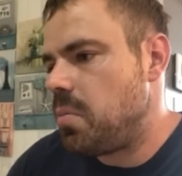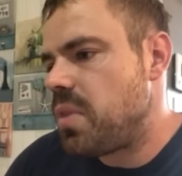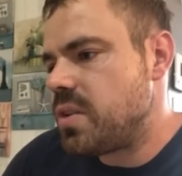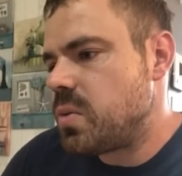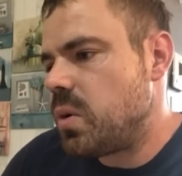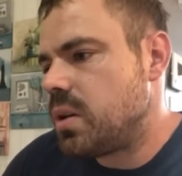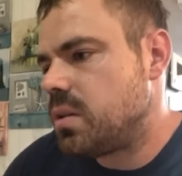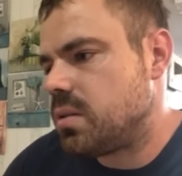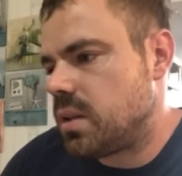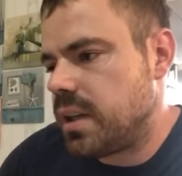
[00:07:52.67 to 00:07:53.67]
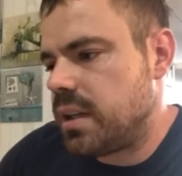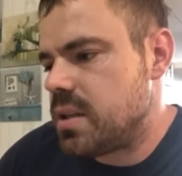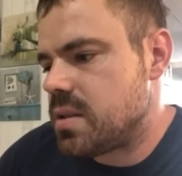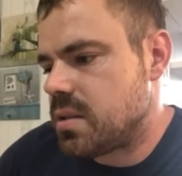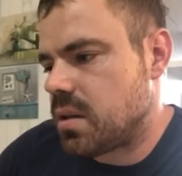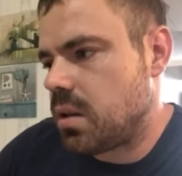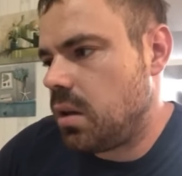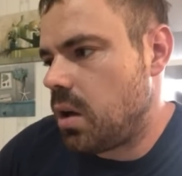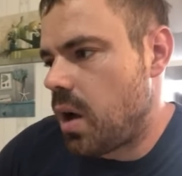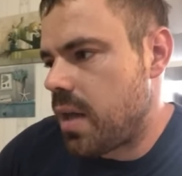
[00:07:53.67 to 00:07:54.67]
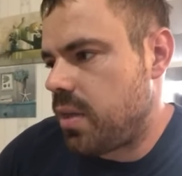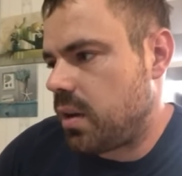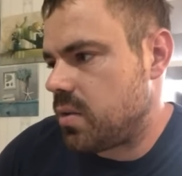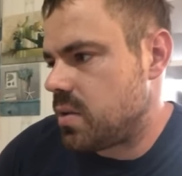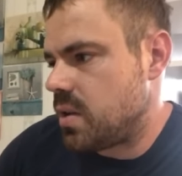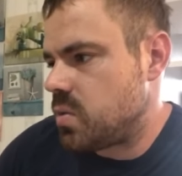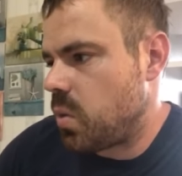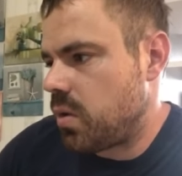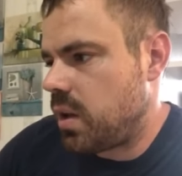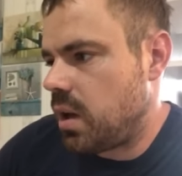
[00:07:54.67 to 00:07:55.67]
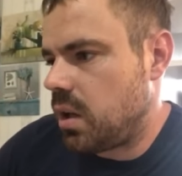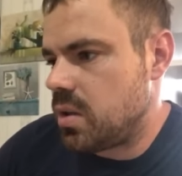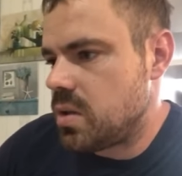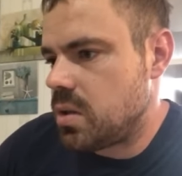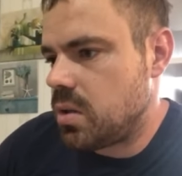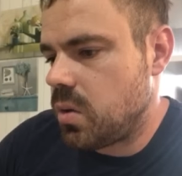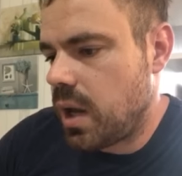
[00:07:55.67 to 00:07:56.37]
This one is, I think it's worth getting into,